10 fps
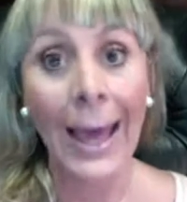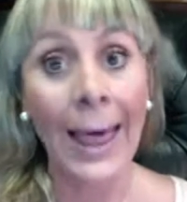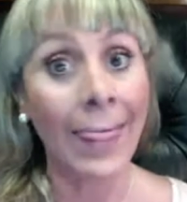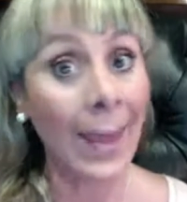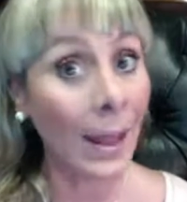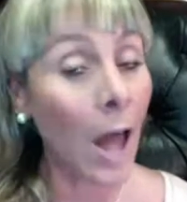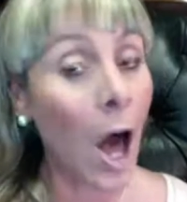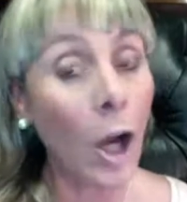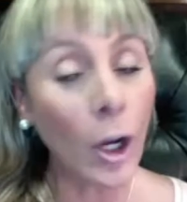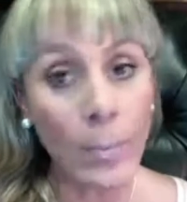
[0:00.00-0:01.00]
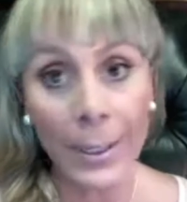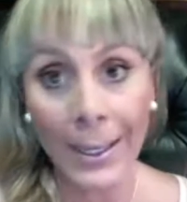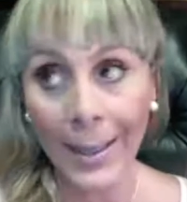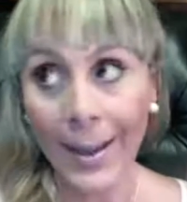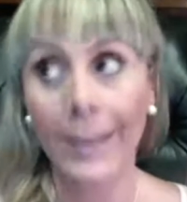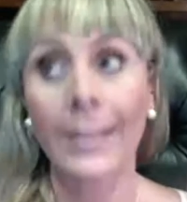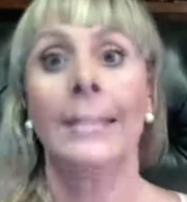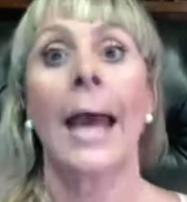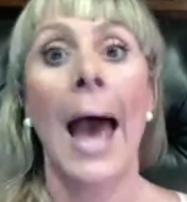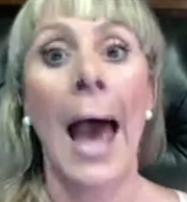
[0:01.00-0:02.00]
The long meridian is
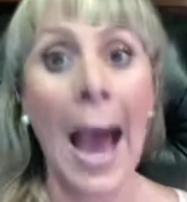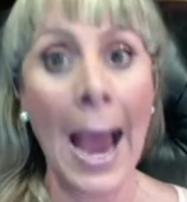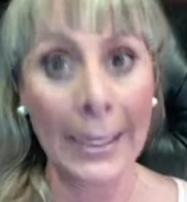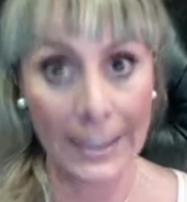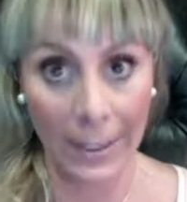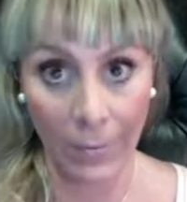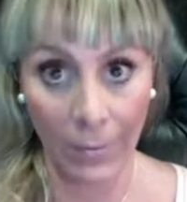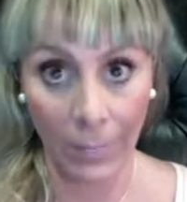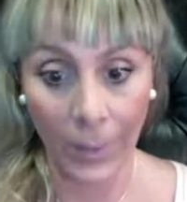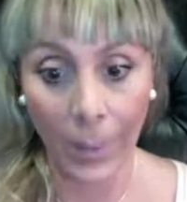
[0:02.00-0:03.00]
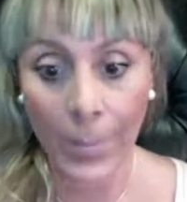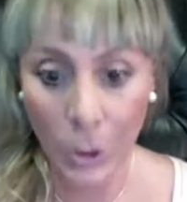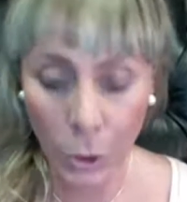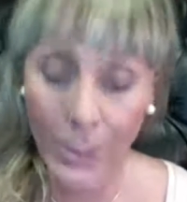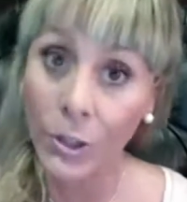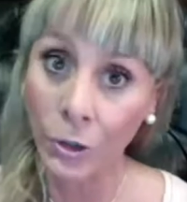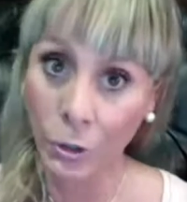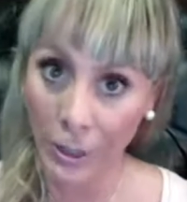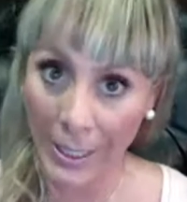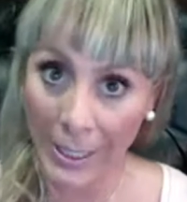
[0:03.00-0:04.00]
active between
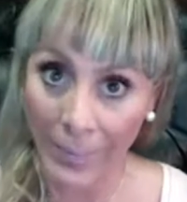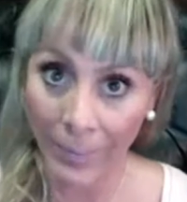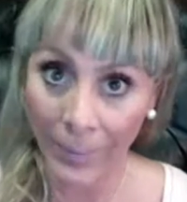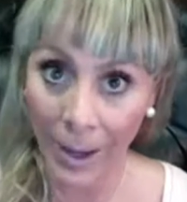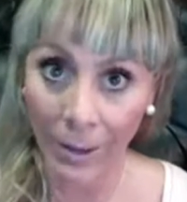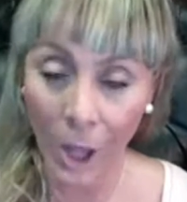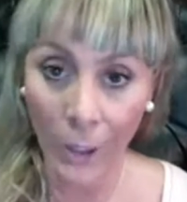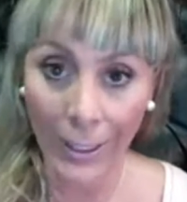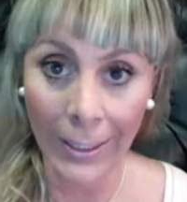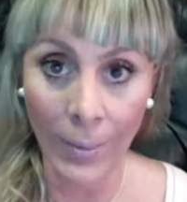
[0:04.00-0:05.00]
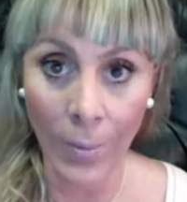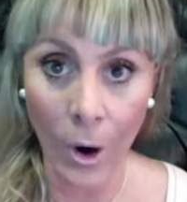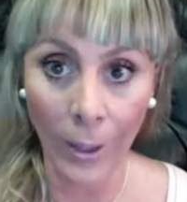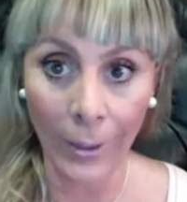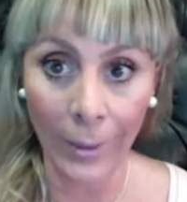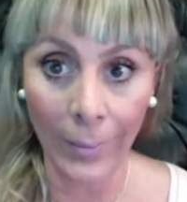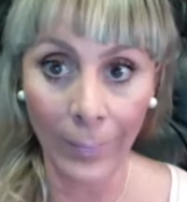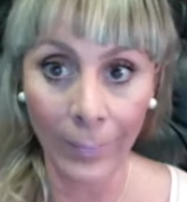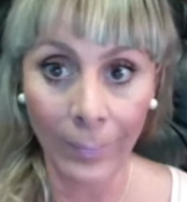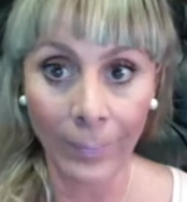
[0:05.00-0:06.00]
3 o'clock in the morning
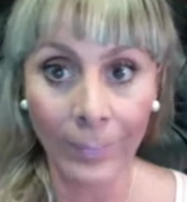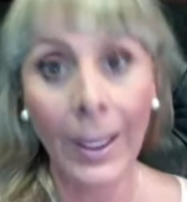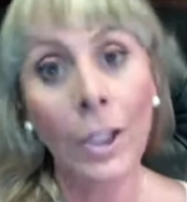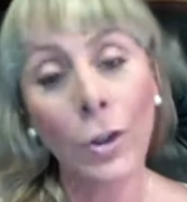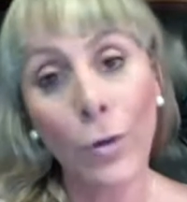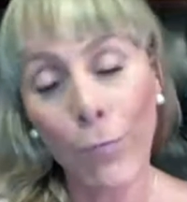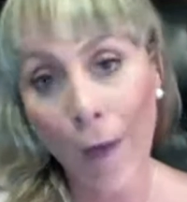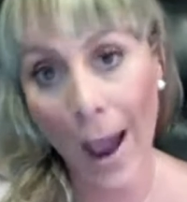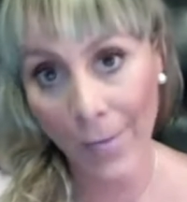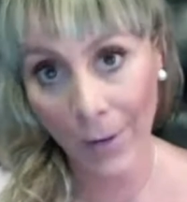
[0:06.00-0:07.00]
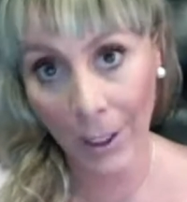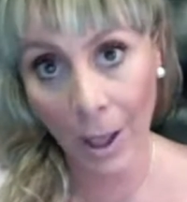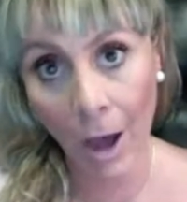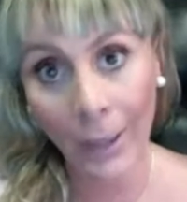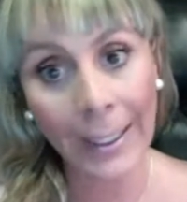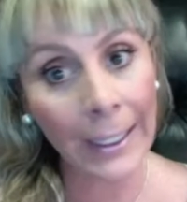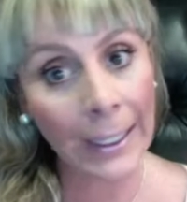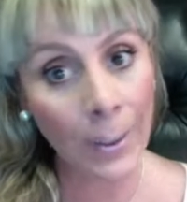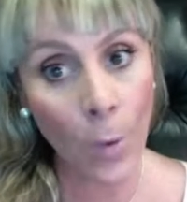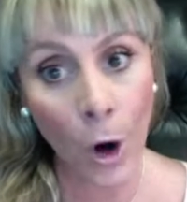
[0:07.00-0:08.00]
to 5 o'clock in
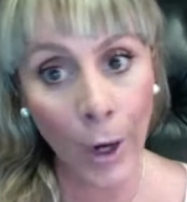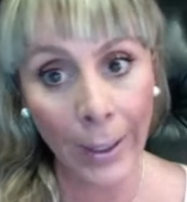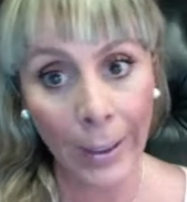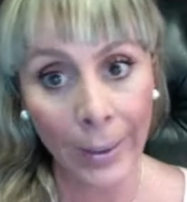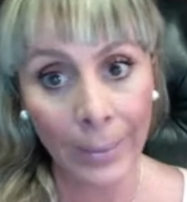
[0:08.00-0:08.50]
the morning.